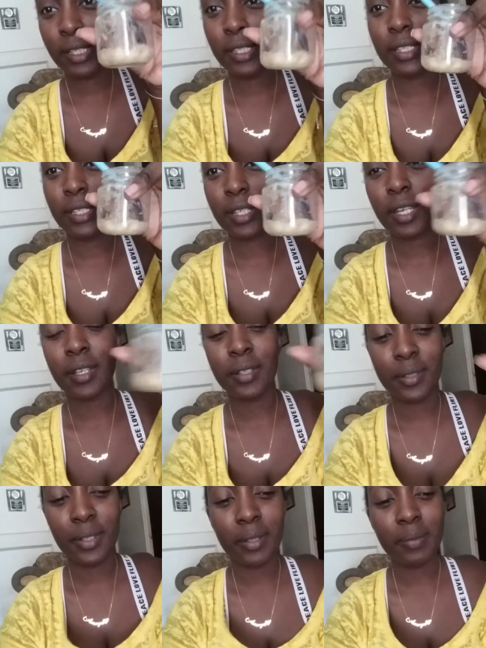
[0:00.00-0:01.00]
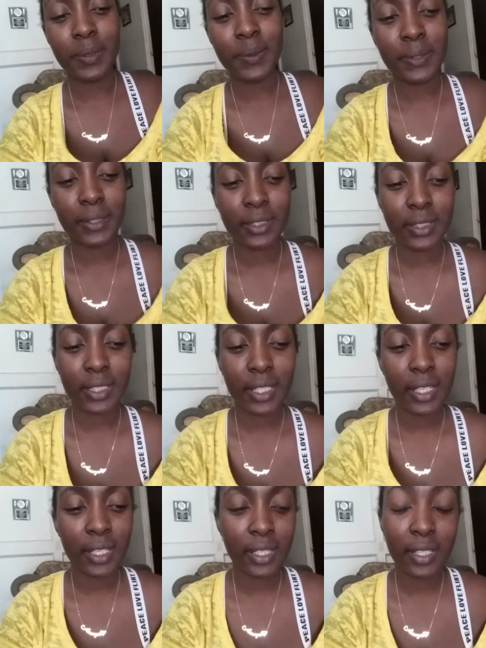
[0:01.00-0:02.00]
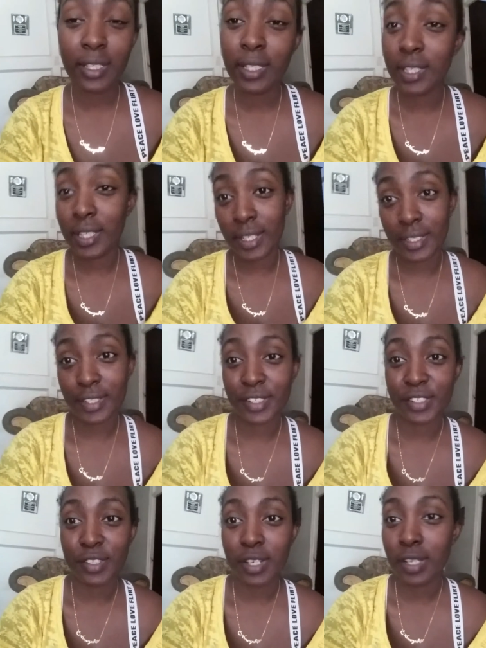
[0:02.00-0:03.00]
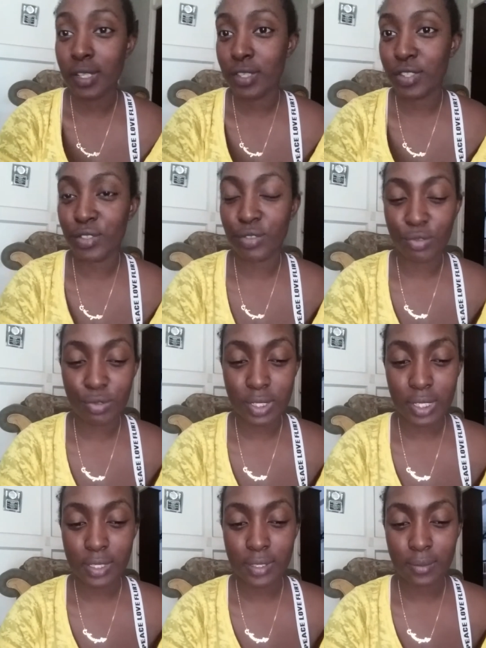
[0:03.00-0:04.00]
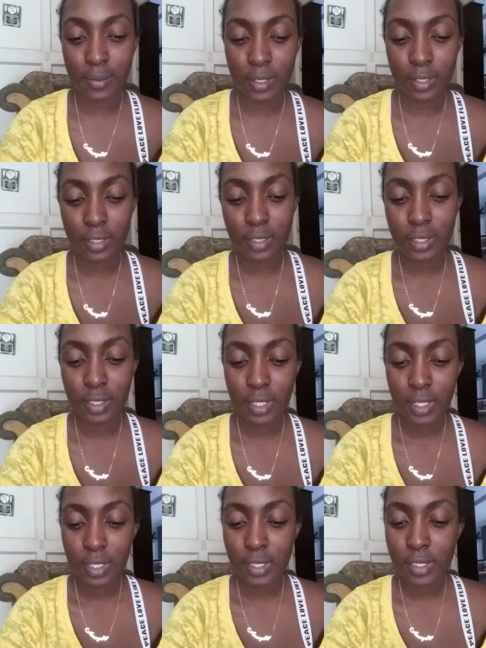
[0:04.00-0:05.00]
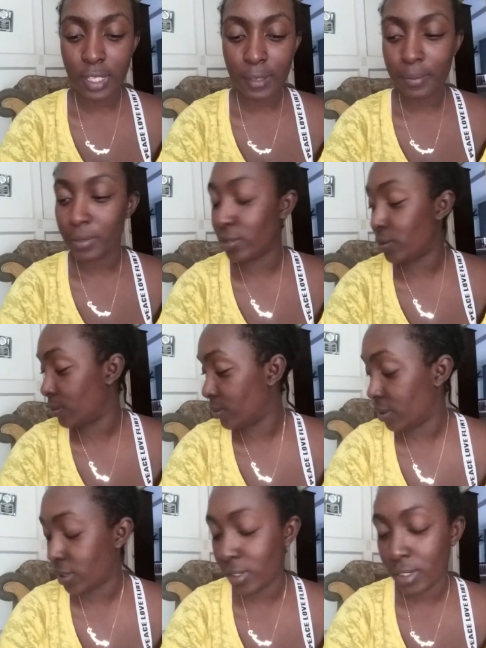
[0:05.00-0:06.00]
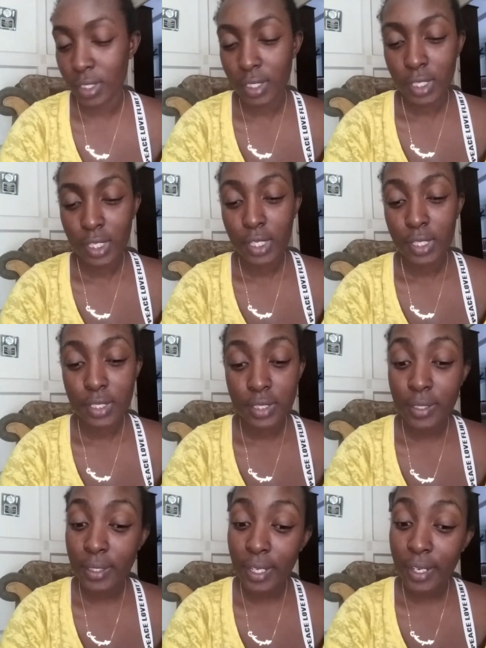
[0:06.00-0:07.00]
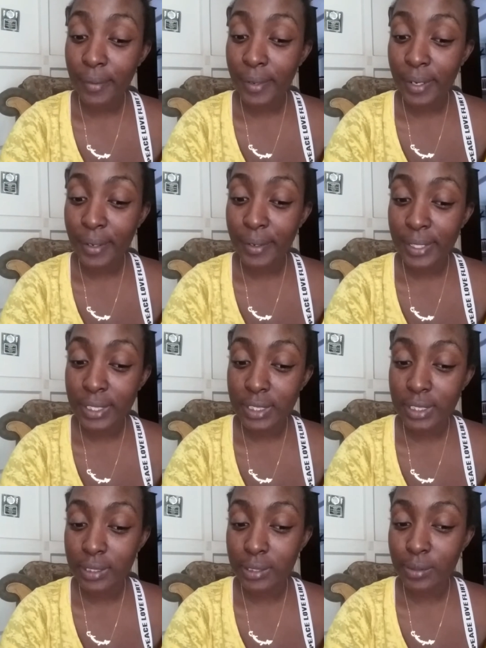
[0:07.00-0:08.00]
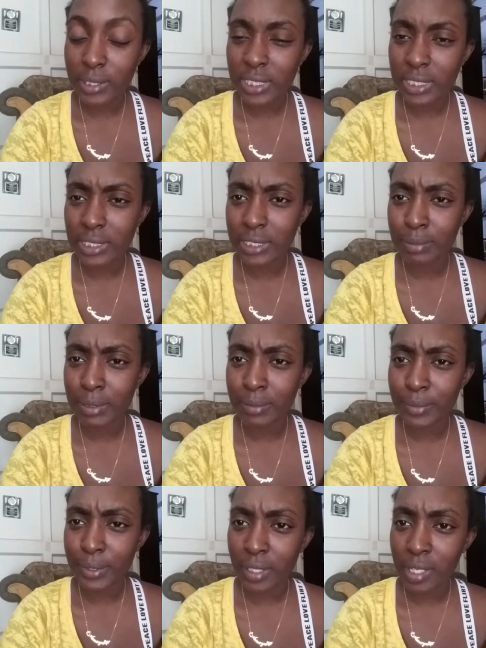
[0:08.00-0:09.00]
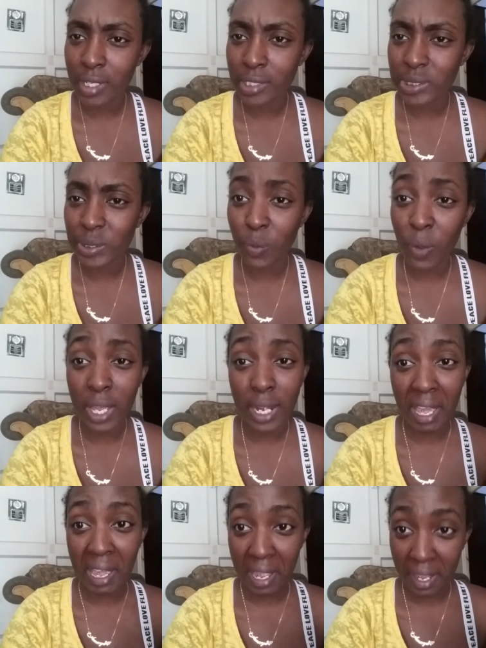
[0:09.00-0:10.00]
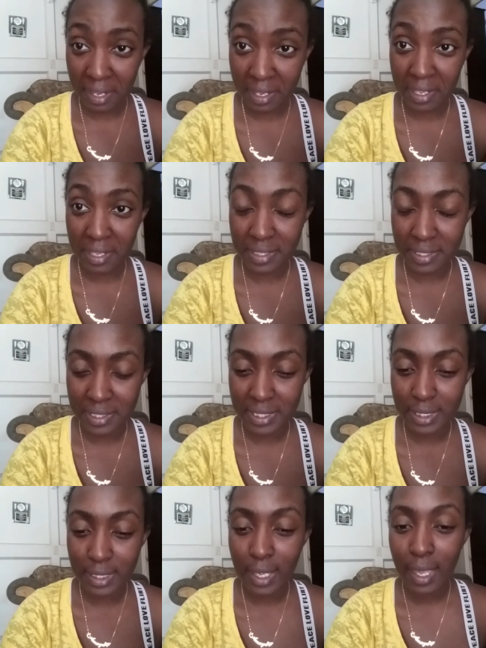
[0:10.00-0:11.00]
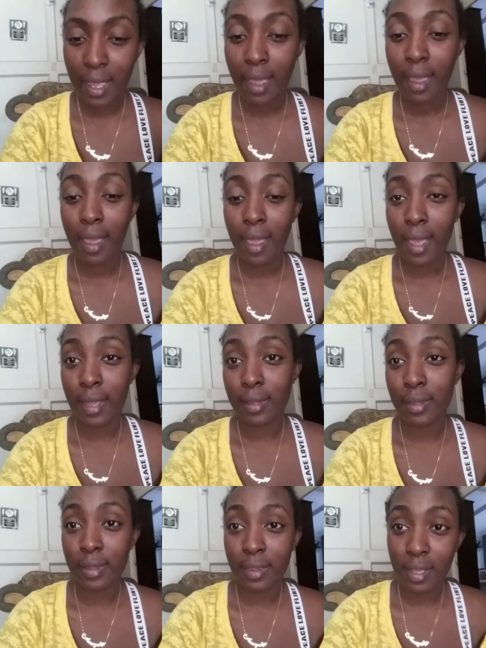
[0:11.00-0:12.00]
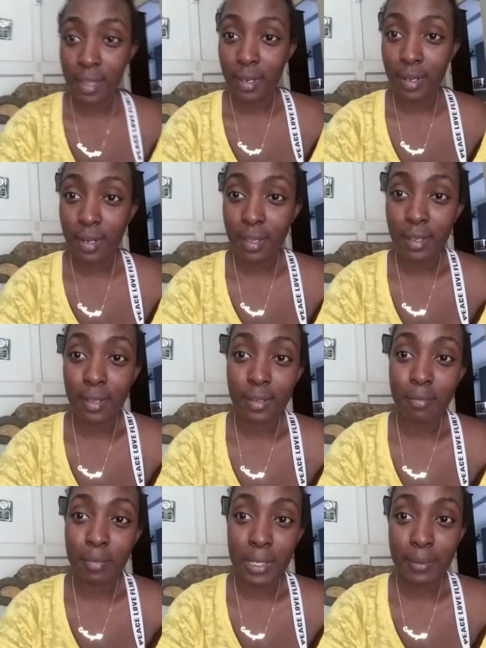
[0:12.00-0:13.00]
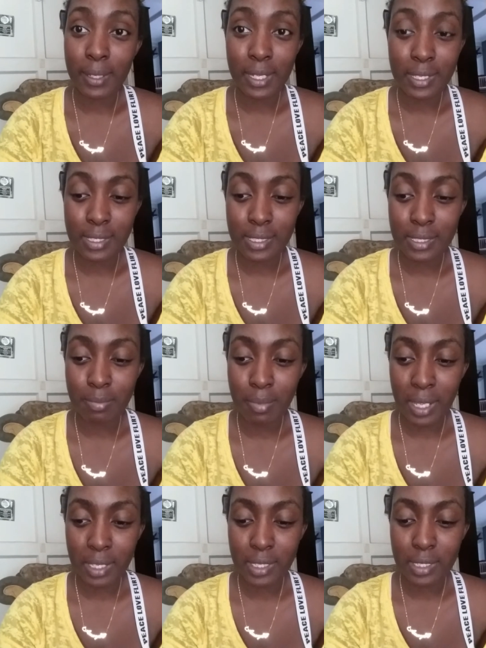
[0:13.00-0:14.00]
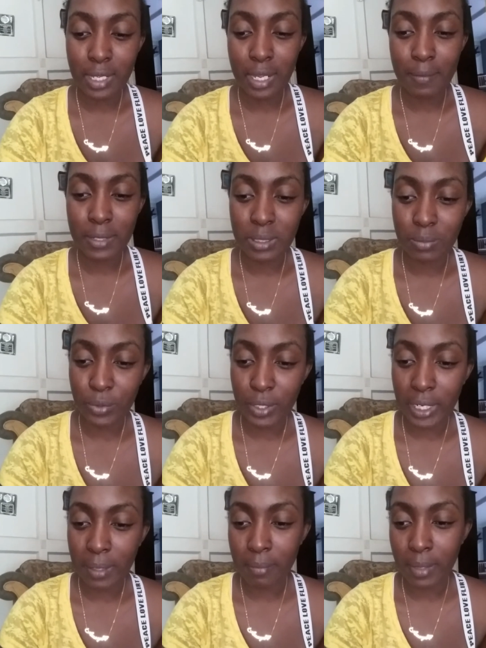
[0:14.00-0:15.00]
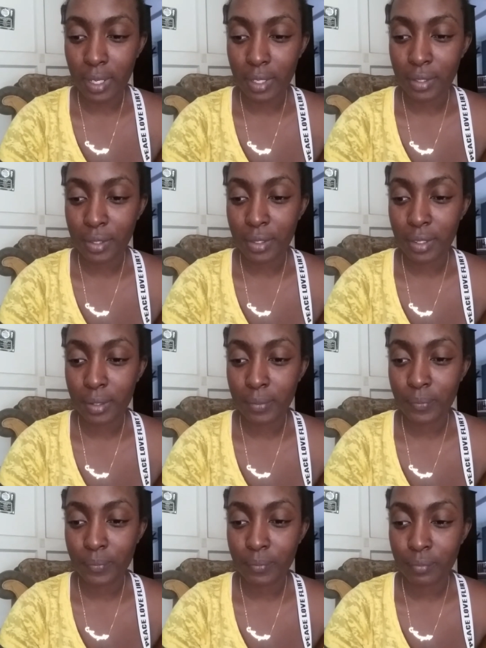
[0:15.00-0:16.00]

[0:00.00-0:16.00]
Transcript: He did a good amount, and he had his juice as well, his apple juice. So yeah, we're going to watch a little bit more cartoon while I eat, and then baby has his bath time, his morning bath.